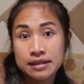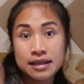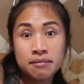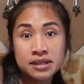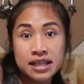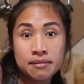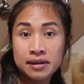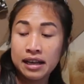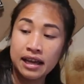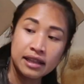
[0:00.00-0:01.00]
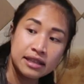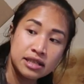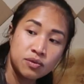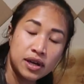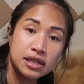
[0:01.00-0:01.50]
something, like
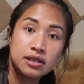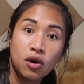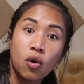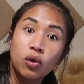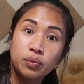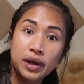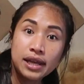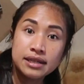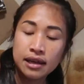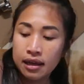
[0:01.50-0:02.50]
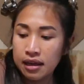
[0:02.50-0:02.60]
this one is a whole wheat.